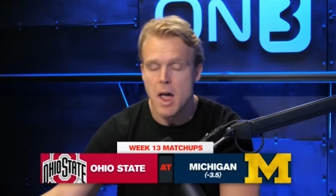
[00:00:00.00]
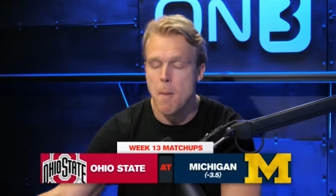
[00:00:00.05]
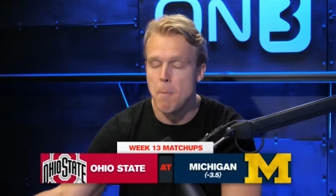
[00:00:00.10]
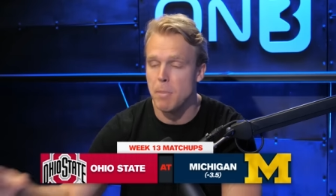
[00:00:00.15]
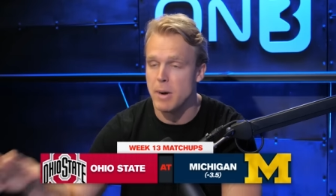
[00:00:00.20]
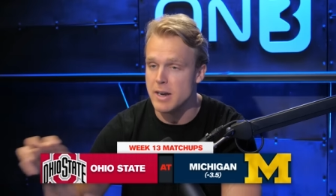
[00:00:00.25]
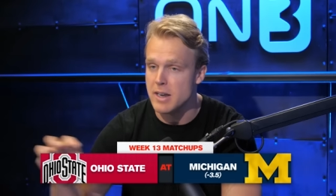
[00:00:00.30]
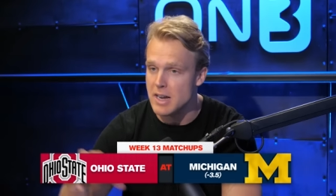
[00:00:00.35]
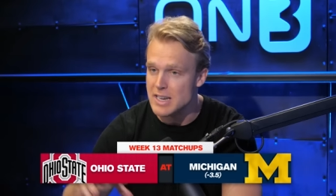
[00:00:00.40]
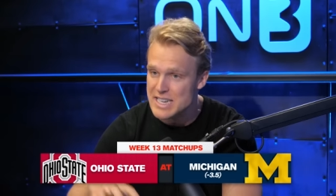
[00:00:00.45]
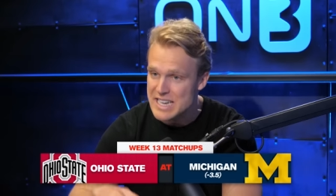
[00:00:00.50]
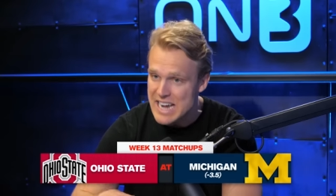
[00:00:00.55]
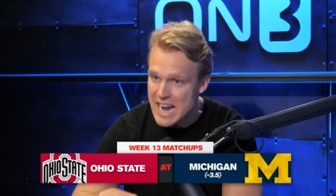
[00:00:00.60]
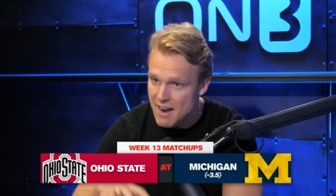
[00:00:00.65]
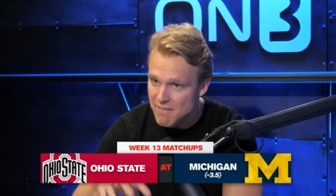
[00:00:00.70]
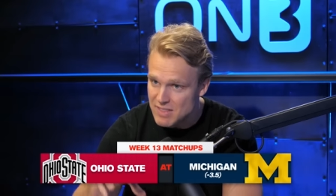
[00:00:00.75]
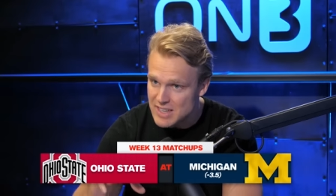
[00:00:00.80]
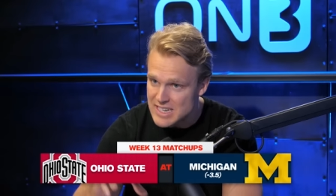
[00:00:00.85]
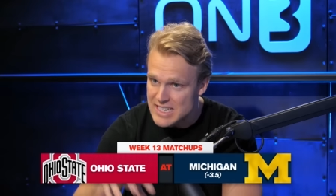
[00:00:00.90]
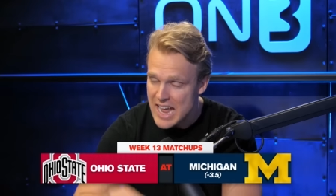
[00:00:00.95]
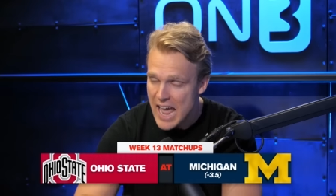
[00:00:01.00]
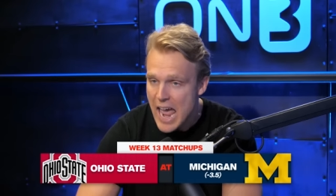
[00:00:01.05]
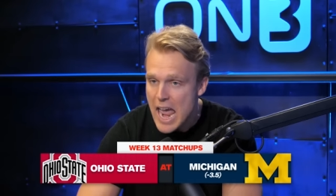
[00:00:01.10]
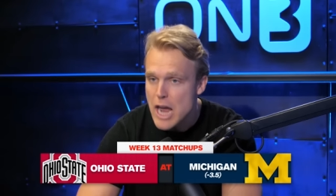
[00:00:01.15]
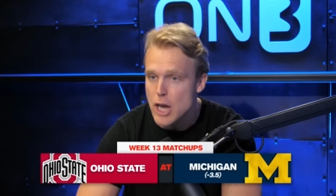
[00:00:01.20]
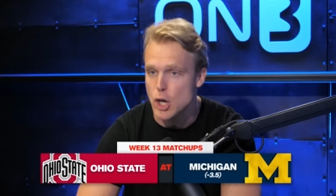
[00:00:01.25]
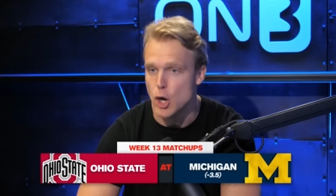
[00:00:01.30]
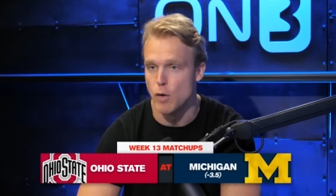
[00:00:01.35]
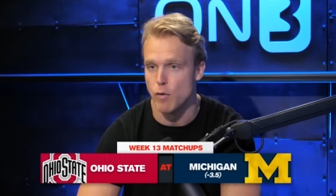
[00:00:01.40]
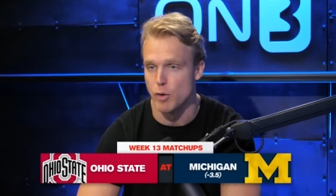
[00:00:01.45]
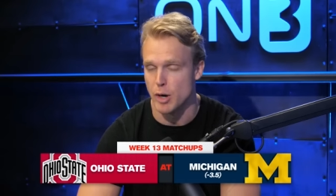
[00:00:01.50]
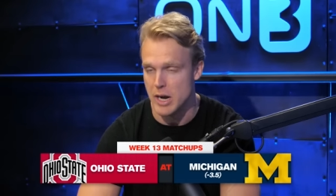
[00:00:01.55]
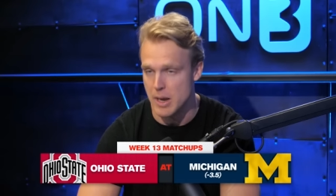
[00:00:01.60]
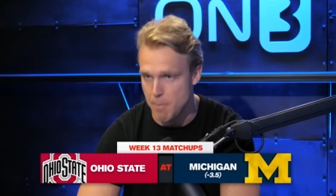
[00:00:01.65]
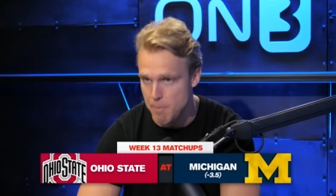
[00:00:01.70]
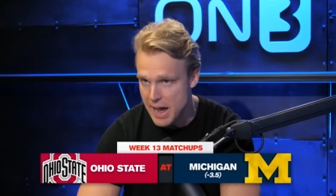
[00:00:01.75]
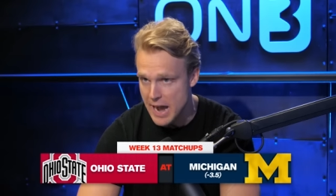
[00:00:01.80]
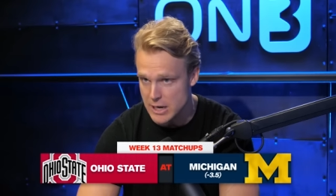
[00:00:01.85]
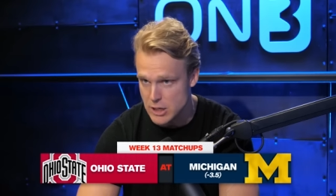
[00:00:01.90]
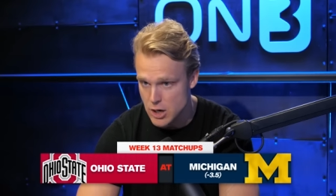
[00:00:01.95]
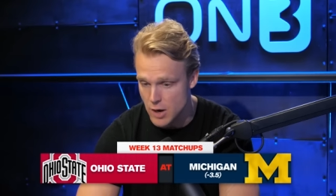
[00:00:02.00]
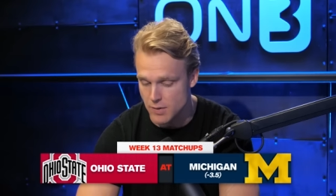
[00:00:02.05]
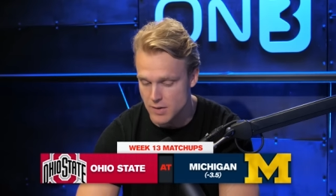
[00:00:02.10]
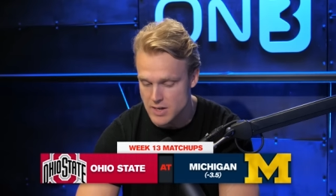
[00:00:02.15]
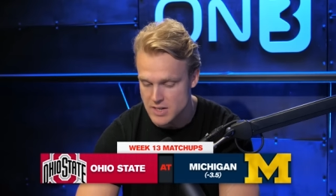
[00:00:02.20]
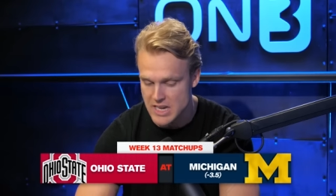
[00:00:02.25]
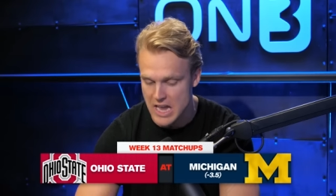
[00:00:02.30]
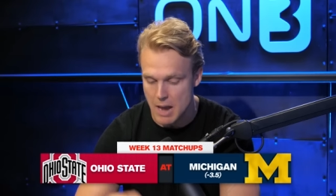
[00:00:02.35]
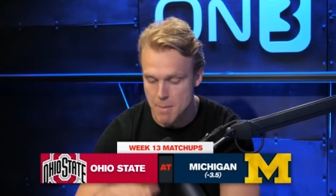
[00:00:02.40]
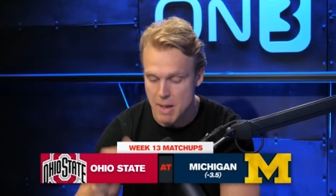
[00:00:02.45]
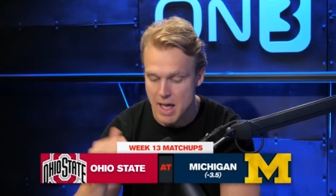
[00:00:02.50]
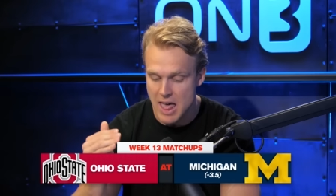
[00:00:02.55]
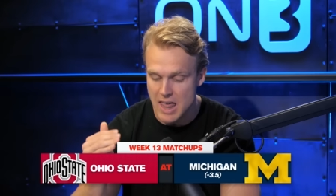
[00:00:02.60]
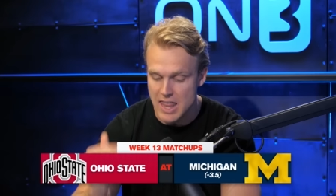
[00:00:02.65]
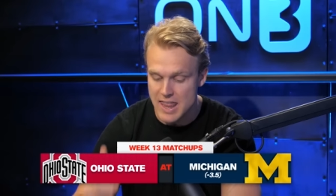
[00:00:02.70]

but does he have the takeover impact on this game?